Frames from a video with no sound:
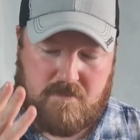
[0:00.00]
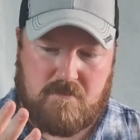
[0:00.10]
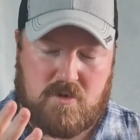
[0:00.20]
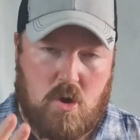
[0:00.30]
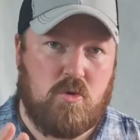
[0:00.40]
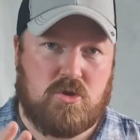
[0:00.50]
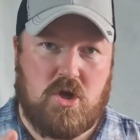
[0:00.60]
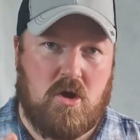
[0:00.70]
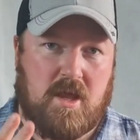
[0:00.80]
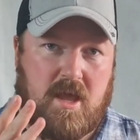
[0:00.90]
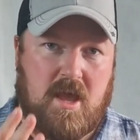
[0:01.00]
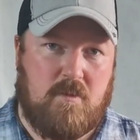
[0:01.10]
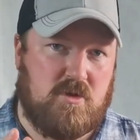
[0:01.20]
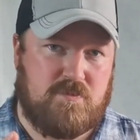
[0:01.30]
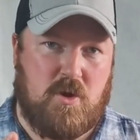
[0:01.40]
know your target
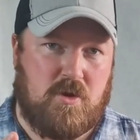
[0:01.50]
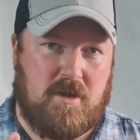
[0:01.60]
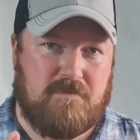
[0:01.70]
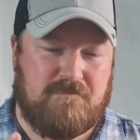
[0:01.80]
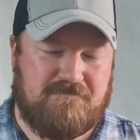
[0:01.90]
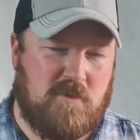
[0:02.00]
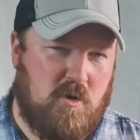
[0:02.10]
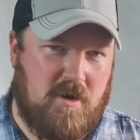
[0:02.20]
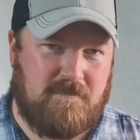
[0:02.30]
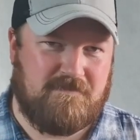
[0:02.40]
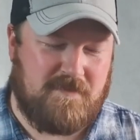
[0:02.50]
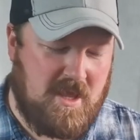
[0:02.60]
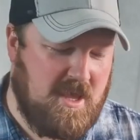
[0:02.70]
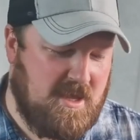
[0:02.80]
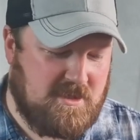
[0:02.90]
and what's beyond it. Alright,
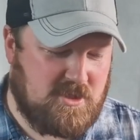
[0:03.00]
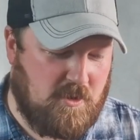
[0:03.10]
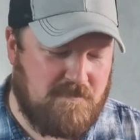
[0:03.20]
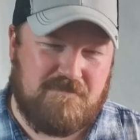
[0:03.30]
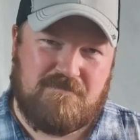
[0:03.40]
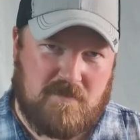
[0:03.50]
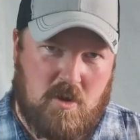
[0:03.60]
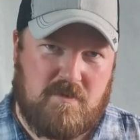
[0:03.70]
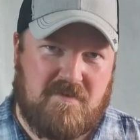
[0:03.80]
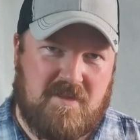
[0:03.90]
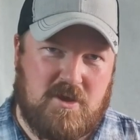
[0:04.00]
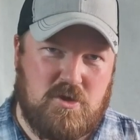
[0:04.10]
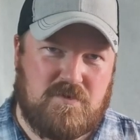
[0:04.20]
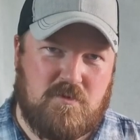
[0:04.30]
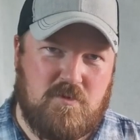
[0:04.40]
so hope you found that
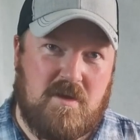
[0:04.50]
useful.